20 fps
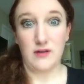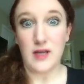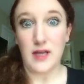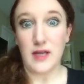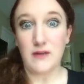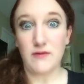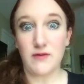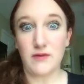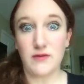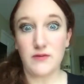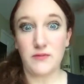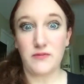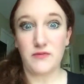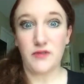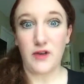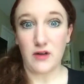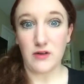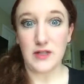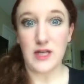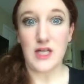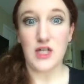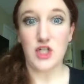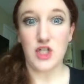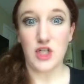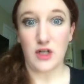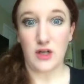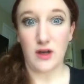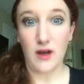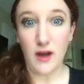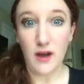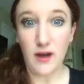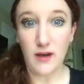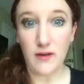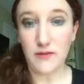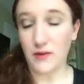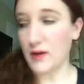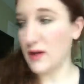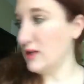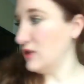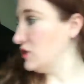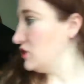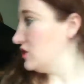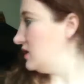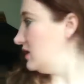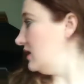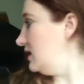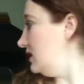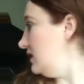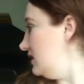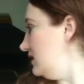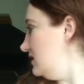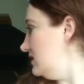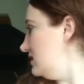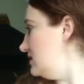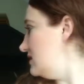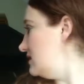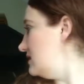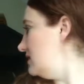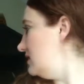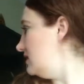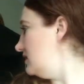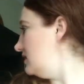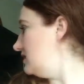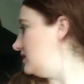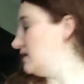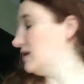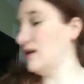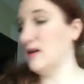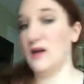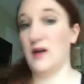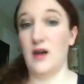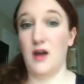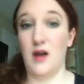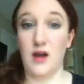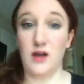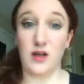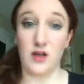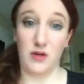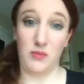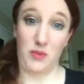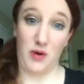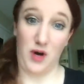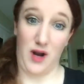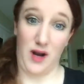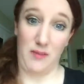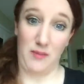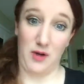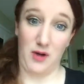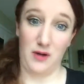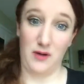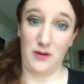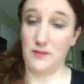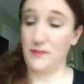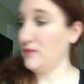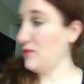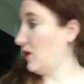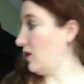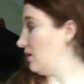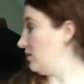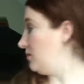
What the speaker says: foundation coverage is a good primer.